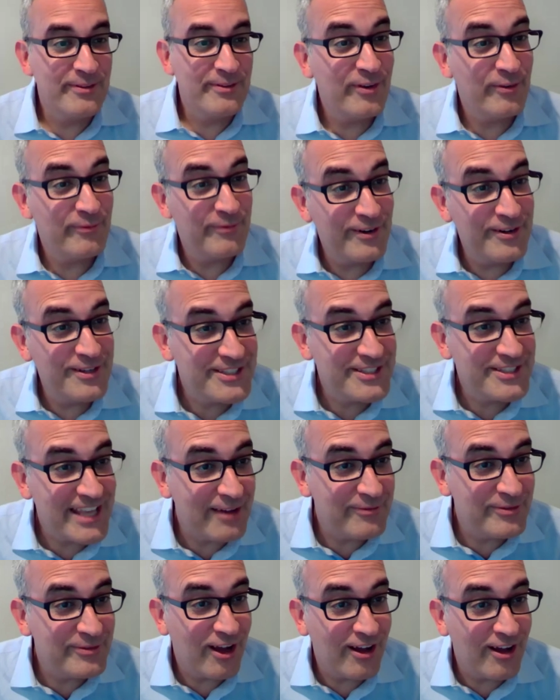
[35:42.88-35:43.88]
We have a very
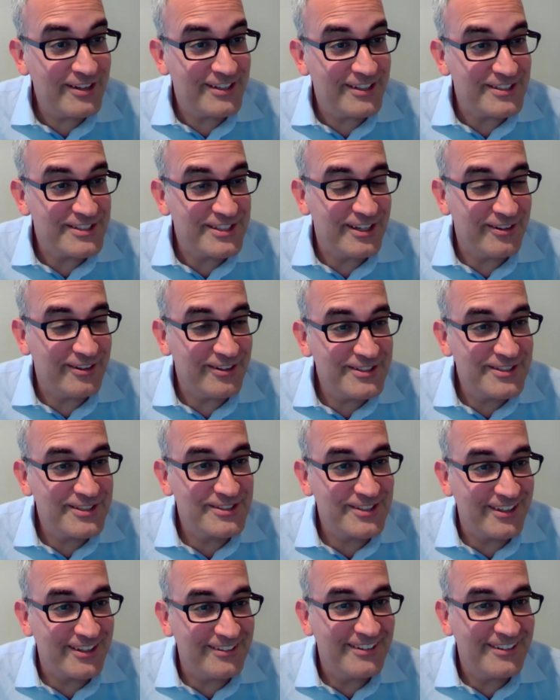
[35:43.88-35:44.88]
savvy audience here. This
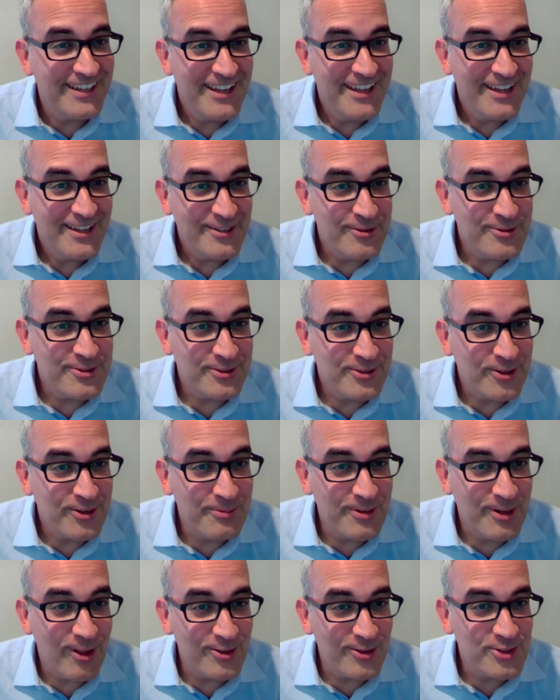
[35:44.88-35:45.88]
is uh, using
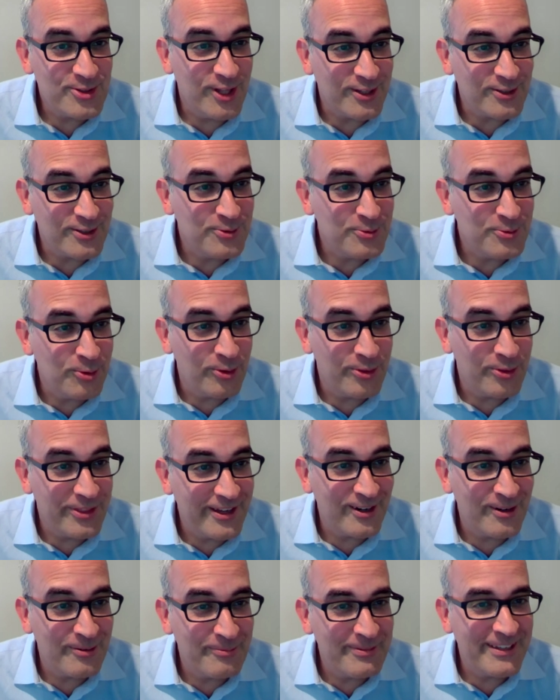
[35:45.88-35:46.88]
terminology like dual
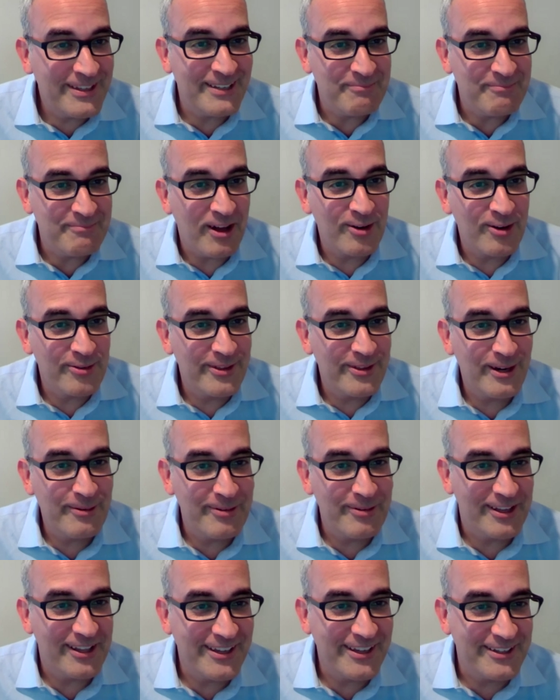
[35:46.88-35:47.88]
therapy and
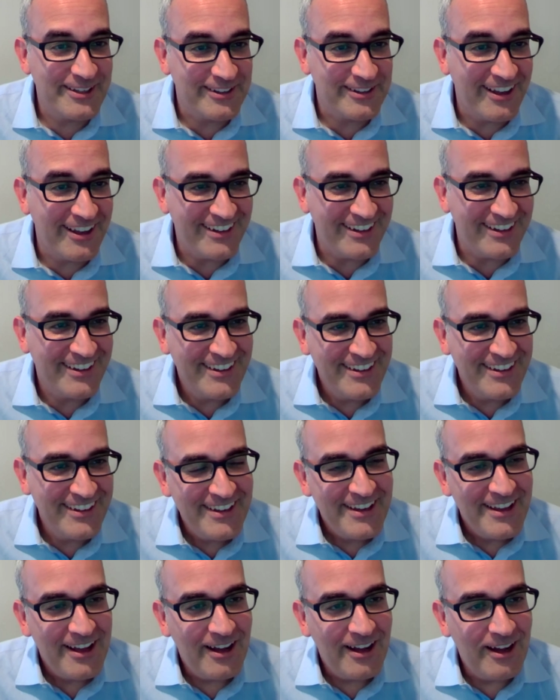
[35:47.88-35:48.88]
monotherapy. I like it a lot.
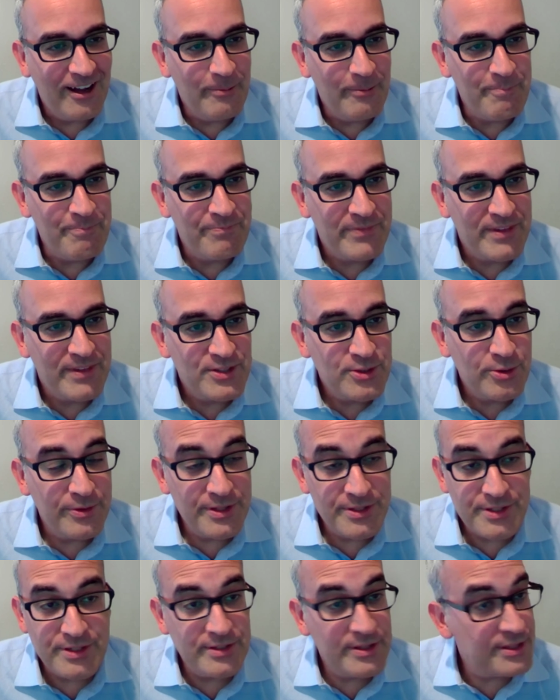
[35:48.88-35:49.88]
Um, so
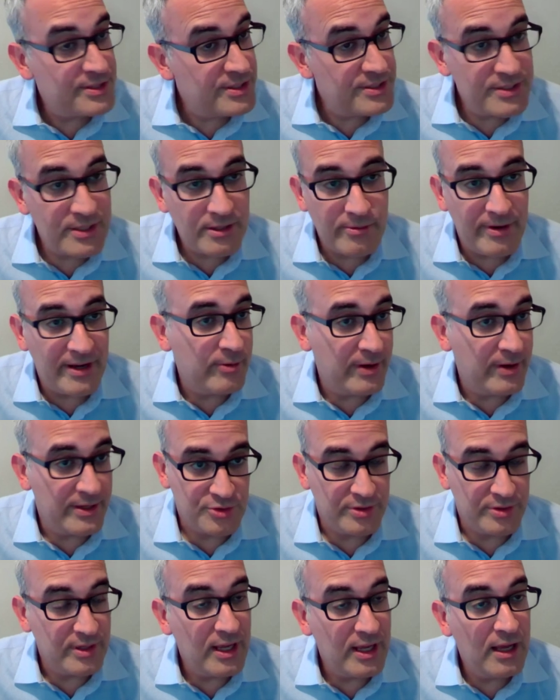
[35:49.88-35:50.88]
this is this is a great
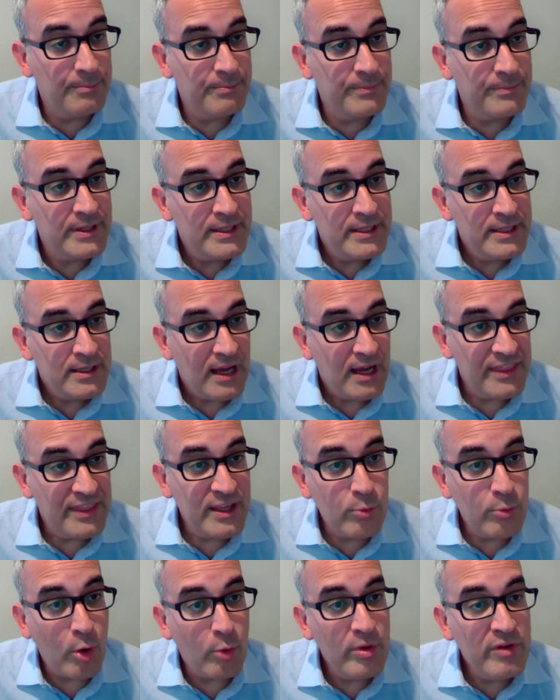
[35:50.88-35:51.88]
question. Um, I
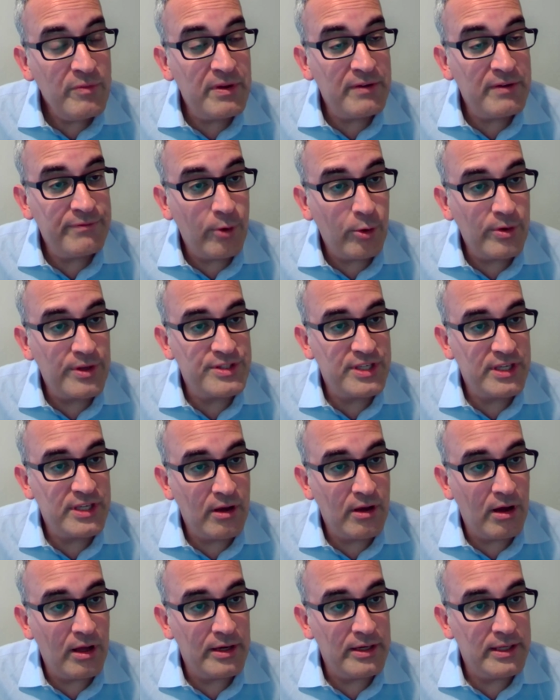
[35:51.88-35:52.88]
think what we've been focusing
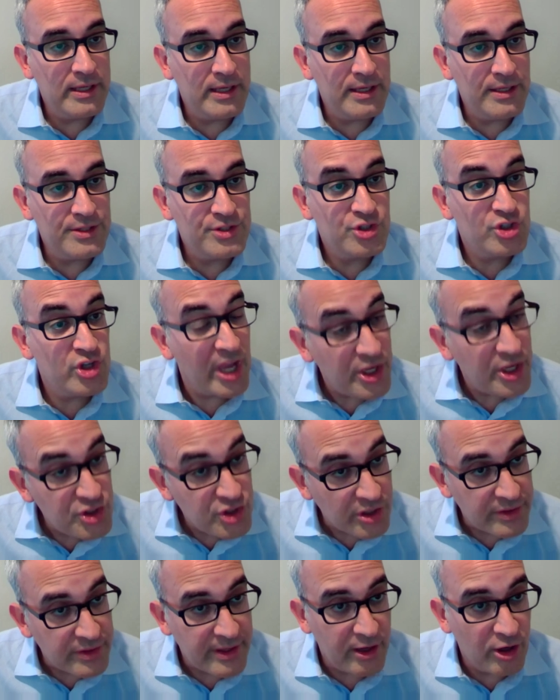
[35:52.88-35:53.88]
on is
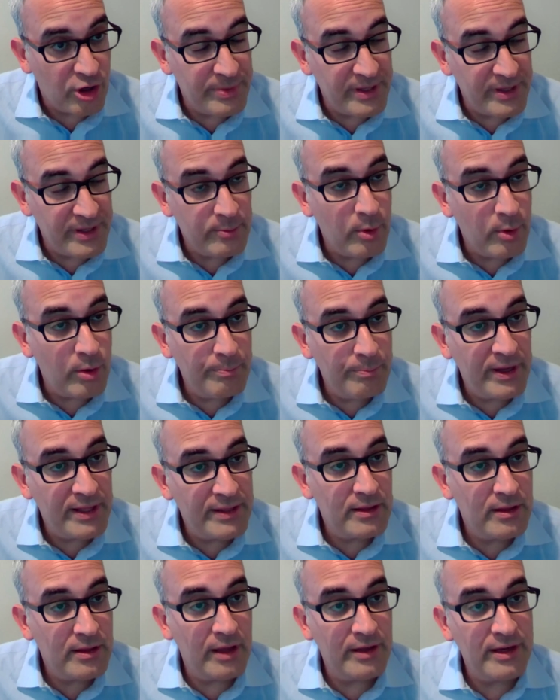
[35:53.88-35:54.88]
changing therapy, but
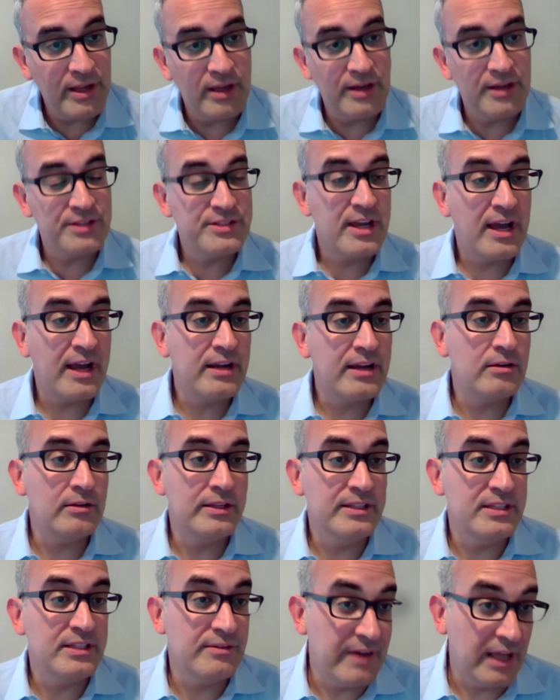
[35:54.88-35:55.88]
but an, an
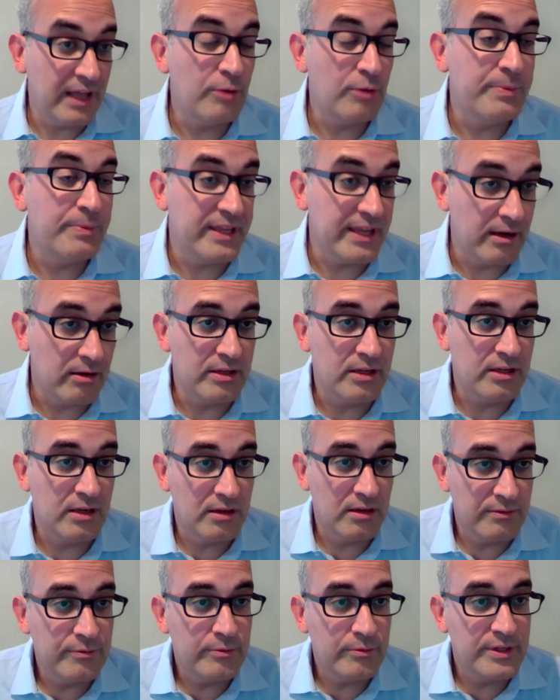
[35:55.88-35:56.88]
entirely developing area
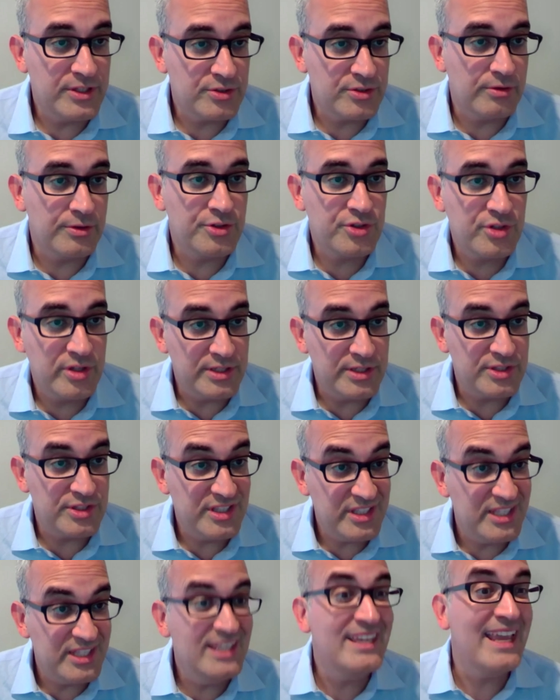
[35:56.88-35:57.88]
of research is
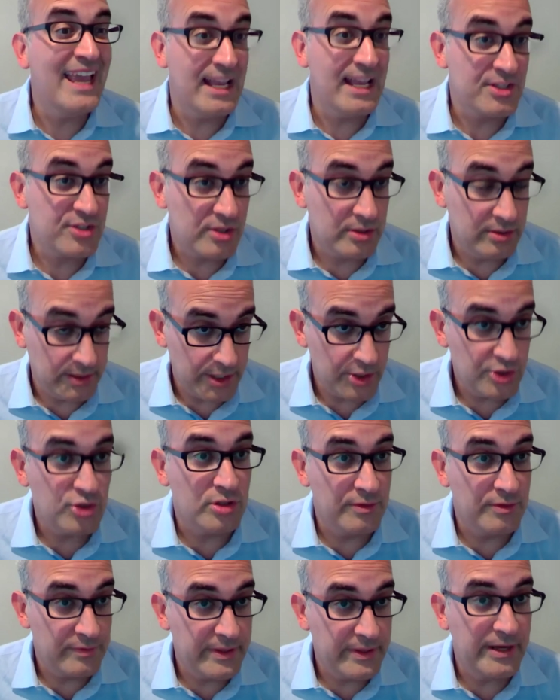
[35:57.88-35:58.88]

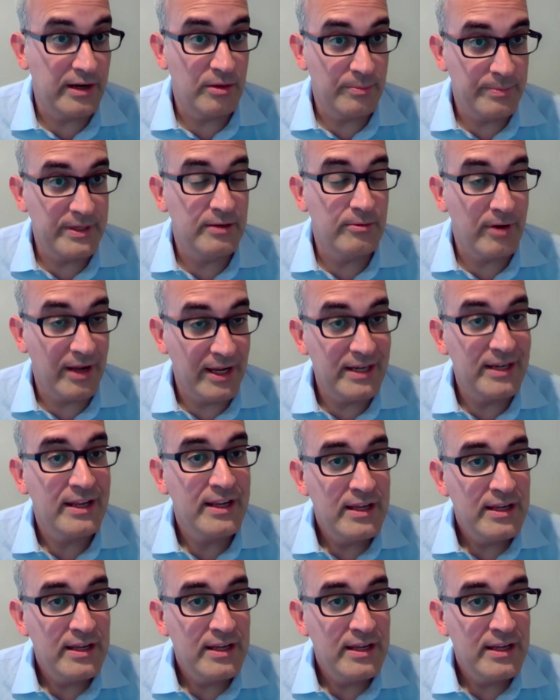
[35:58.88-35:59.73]
de-escalation of therapy, right?